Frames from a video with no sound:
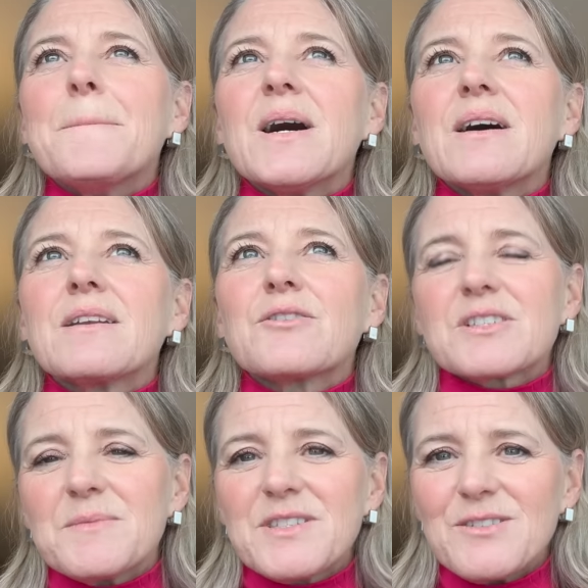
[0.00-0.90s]
But
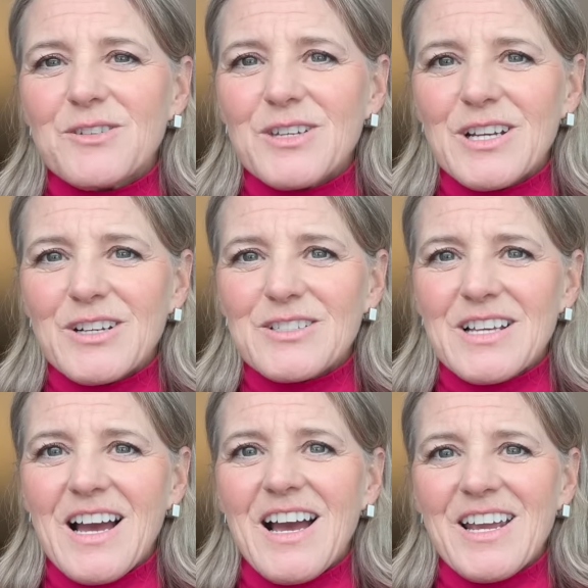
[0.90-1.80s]
Christmas and New Year's,
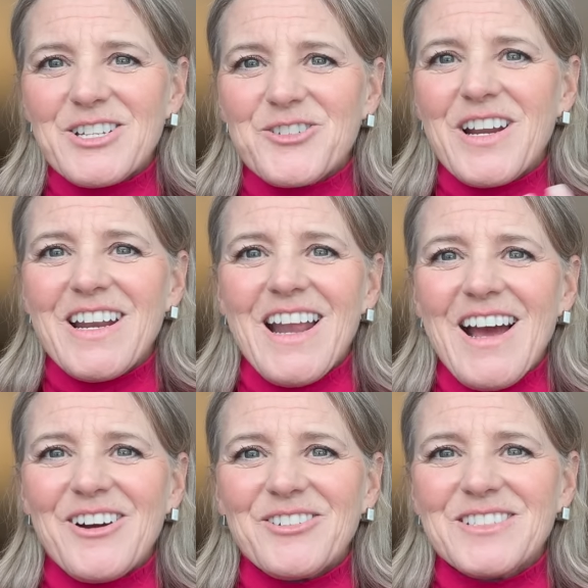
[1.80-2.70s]
I traded
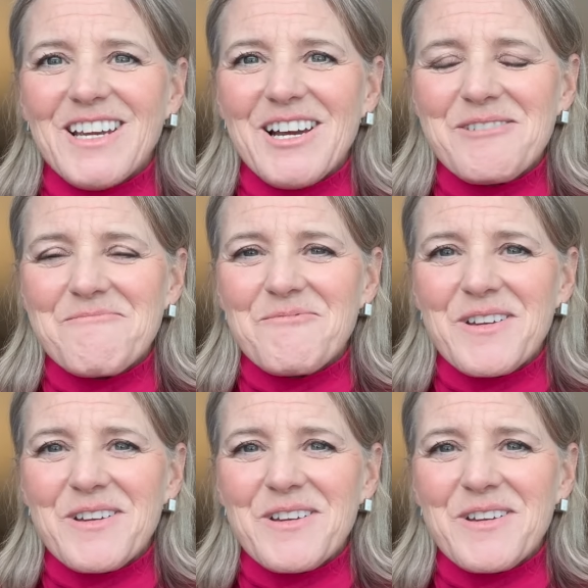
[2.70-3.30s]
out um,